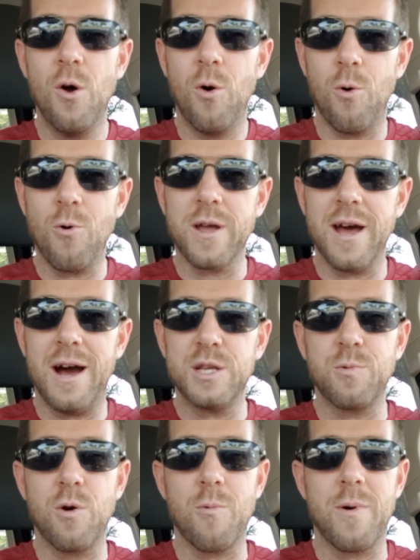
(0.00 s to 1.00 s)
Or
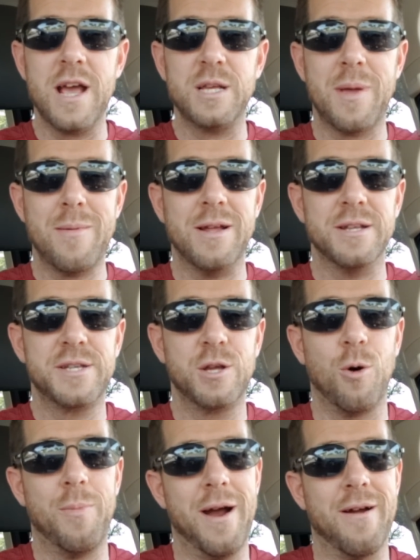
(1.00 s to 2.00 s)
guys were raised maybe in
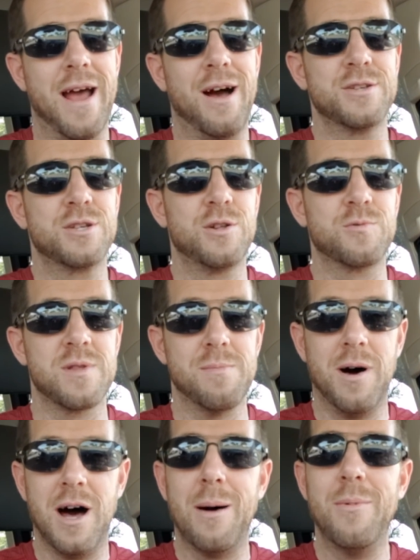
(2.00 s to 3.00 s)
single-parent households where the
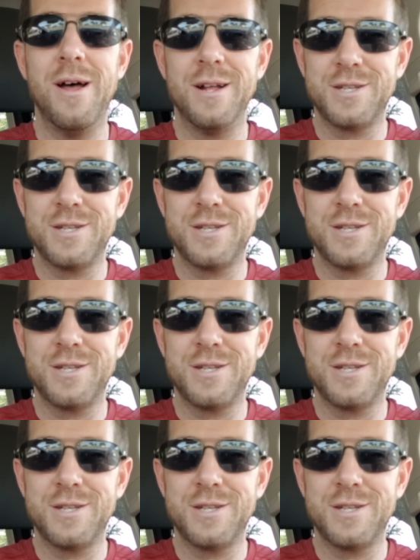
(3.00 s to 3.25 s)
mom